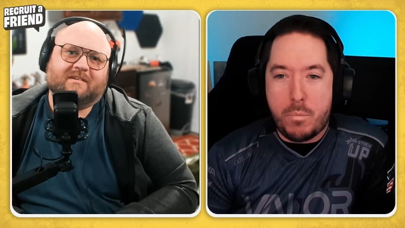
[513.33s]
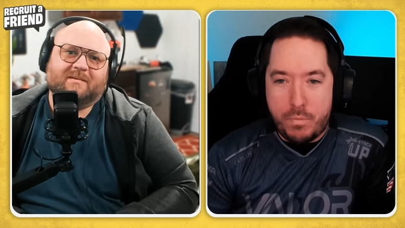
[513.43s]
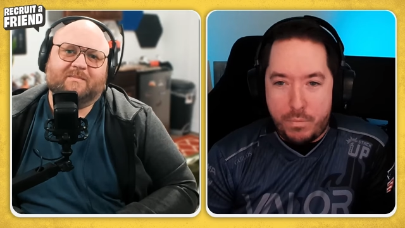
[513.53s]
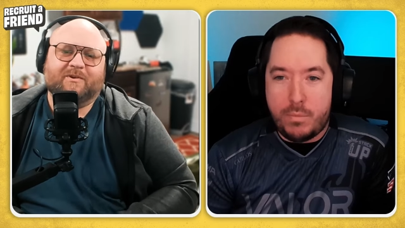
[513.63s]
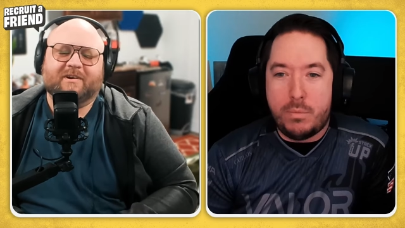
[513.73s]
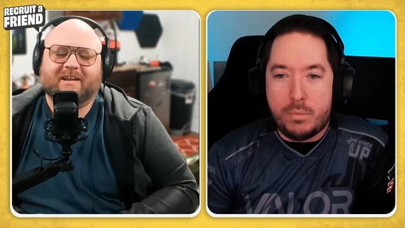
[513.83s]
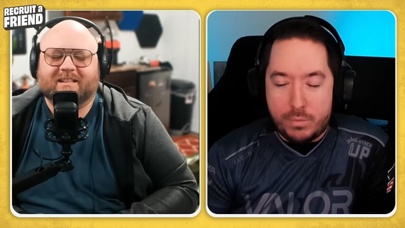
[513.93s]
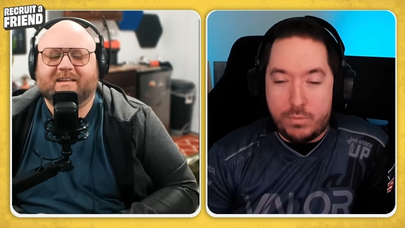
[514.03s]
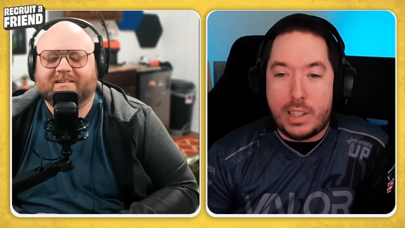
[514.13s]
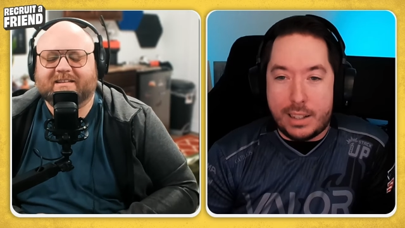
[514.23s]
Speaker 1: community. I
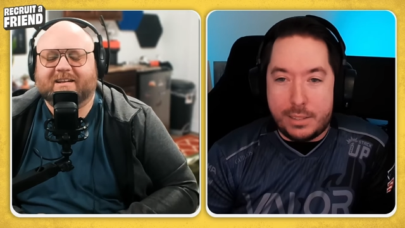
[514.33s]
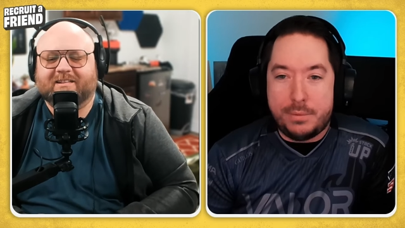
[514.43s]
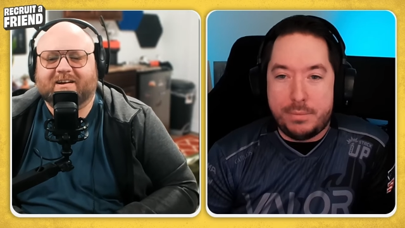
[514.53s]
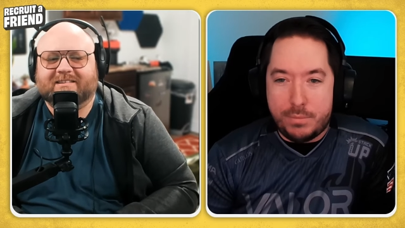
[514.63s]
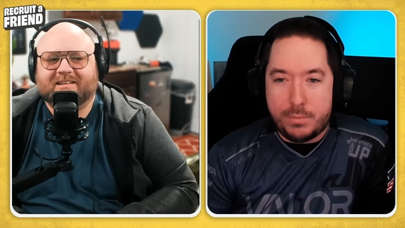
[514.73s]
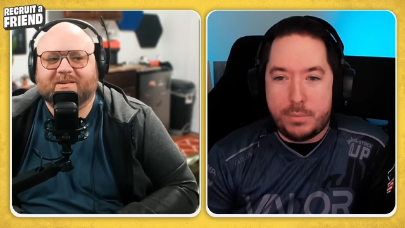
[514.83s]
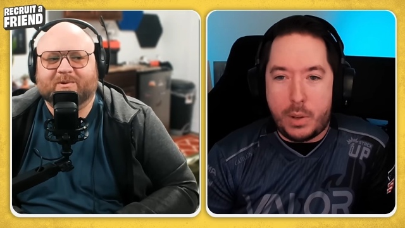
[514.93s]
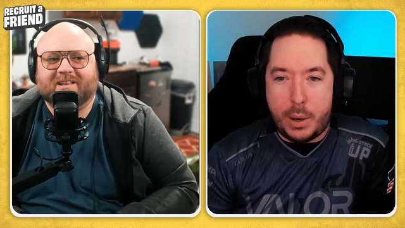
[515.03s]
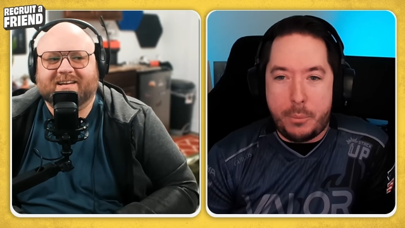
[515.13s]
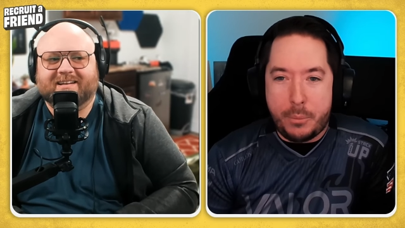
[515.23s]
like that a lot. That you were
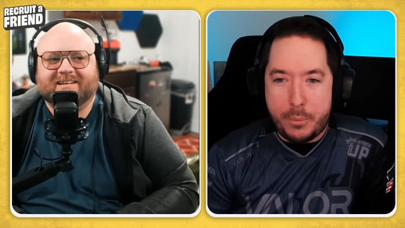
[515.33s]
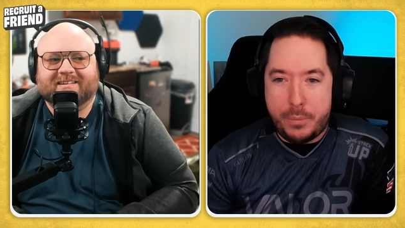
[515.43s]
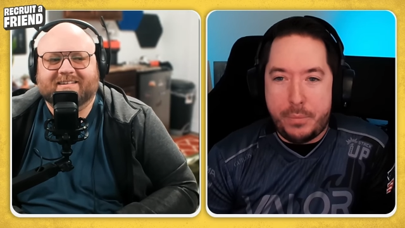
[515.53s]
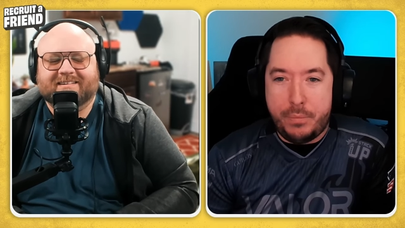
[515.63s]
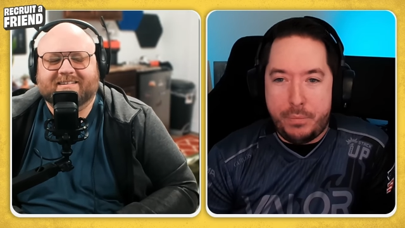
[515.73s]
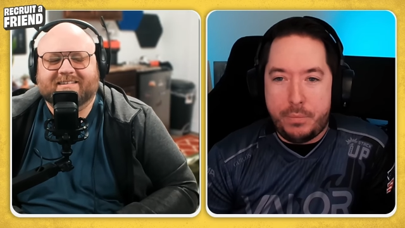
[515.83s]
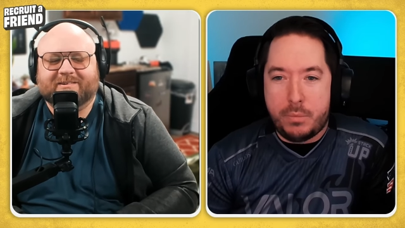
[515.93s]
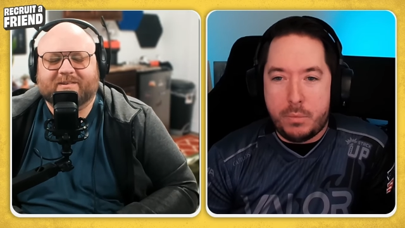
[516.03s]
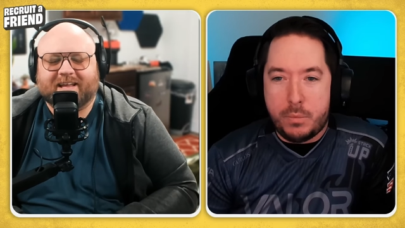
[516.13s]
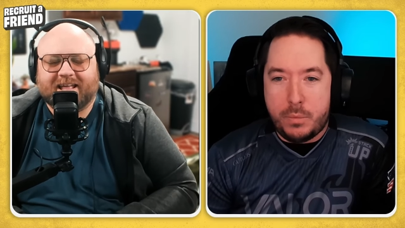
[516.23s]
like,
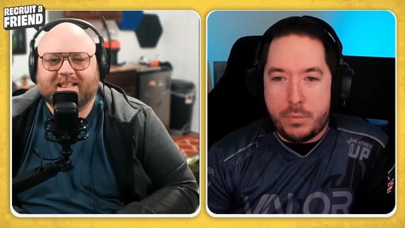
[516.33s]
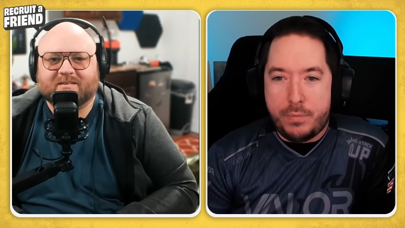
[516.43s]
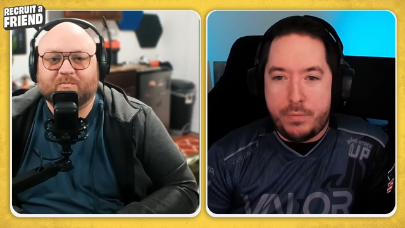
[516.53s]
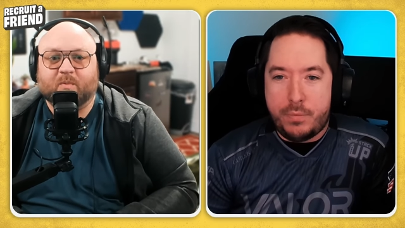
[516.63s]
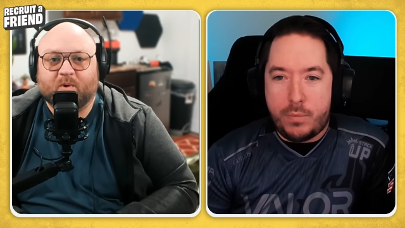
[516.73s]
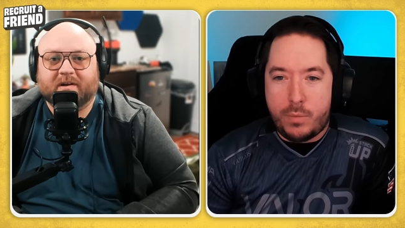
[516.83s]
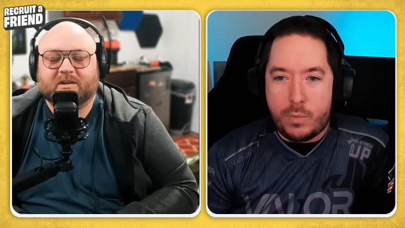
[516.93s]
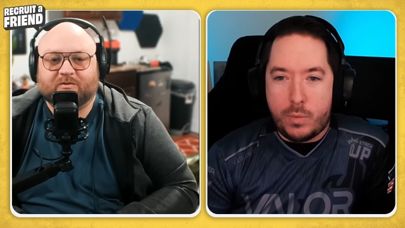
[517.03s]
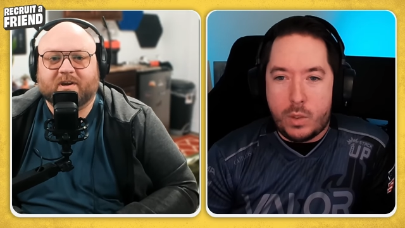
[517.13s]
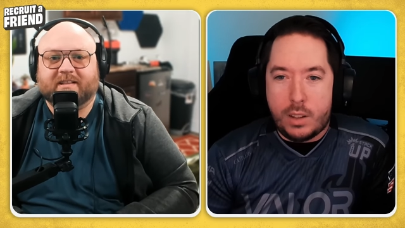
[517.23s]
they're like, hey, that's we want to
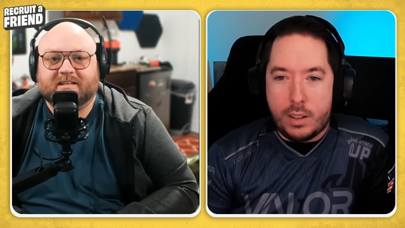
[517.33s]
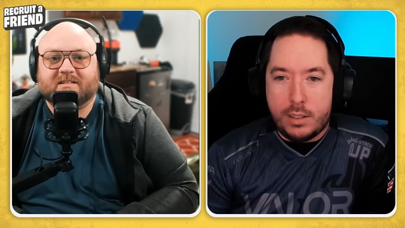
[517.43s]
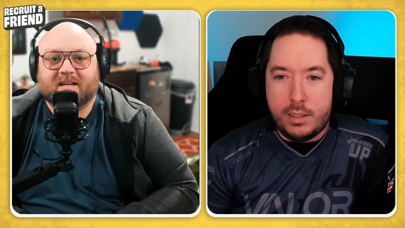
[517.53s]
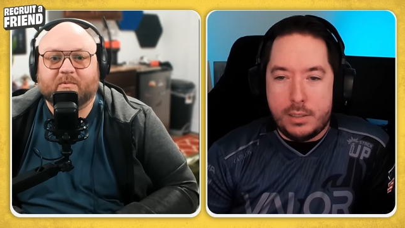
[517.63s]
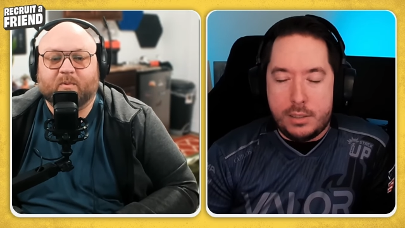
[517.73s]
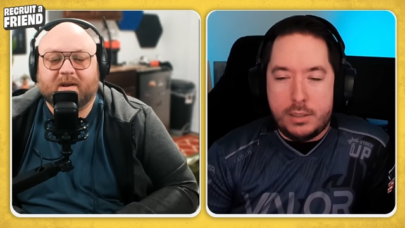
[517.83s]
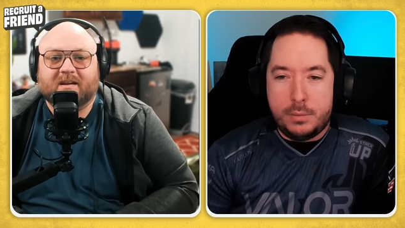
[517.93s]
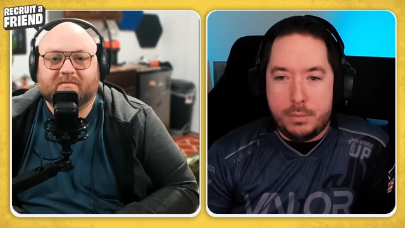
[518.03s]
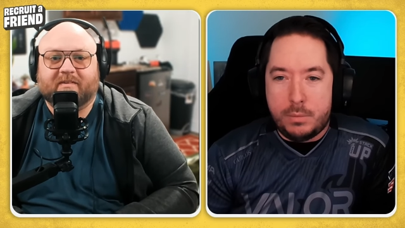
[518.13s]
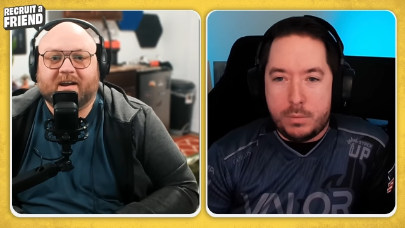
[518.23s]
create this thing, but we need
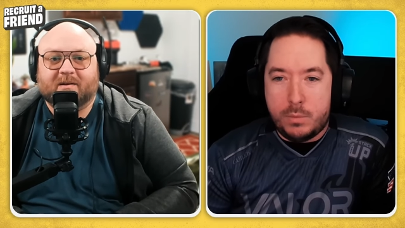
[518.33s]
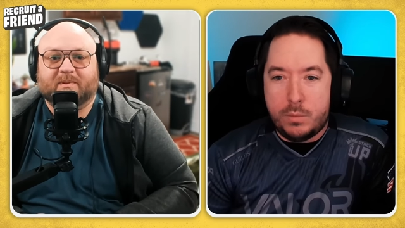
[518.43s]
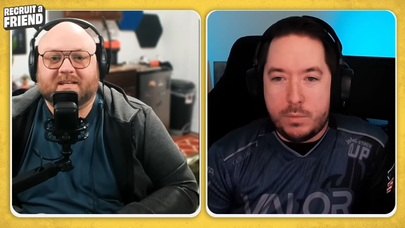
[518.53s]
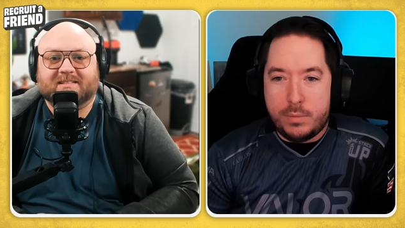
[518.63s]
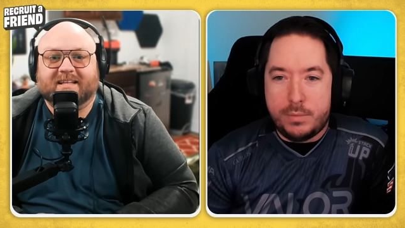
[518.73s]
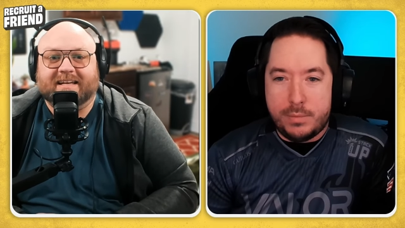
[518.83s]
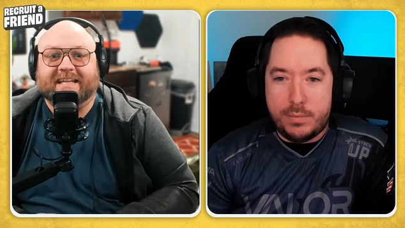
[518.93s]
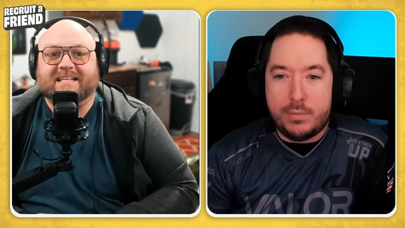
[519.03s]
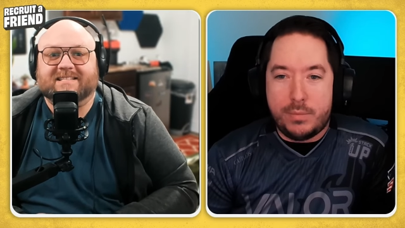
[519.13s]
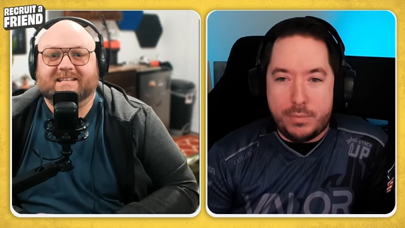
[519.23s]
to find a place that
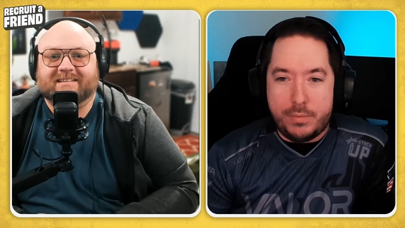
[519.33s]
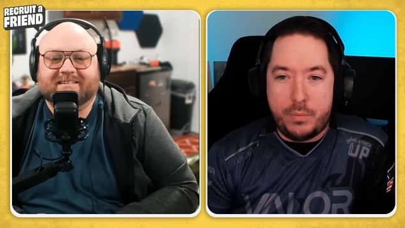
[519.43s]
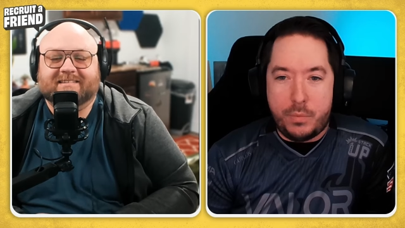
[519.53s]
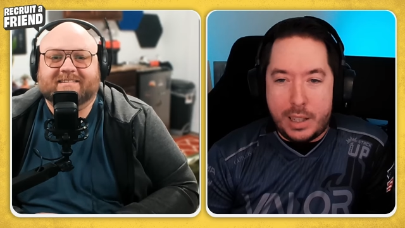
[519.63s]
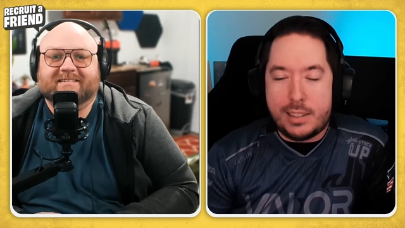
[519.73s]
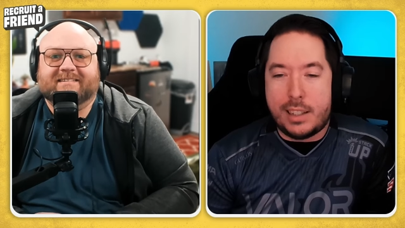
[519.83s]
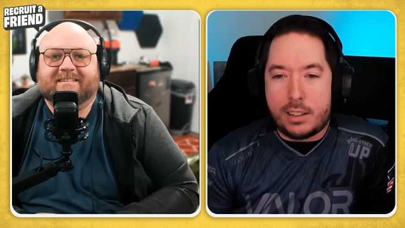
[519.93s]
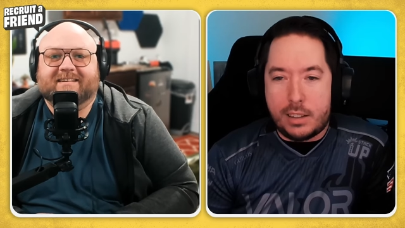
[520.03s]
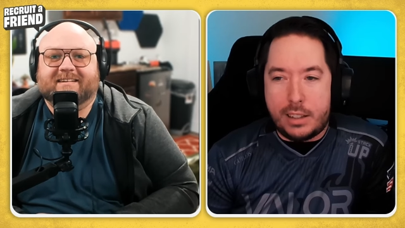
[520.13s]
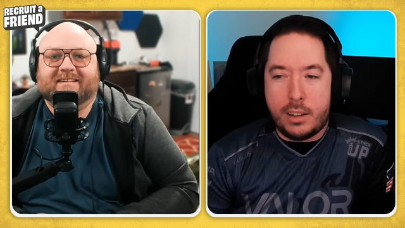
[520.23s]
needs it.
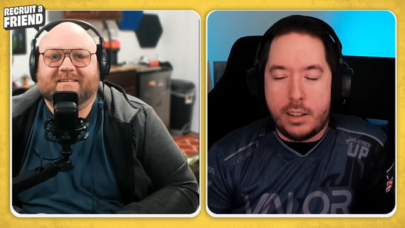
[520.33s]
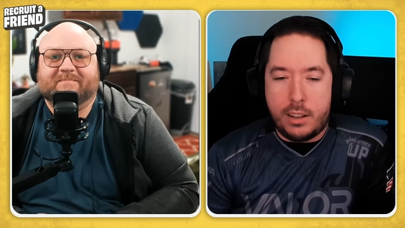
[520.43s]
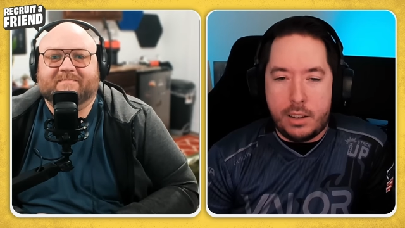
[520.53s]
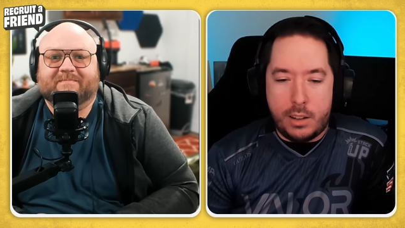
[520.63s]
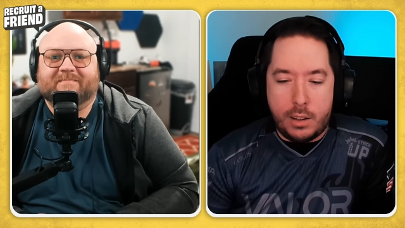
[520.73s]
Speaker 2: Exactly. Um, and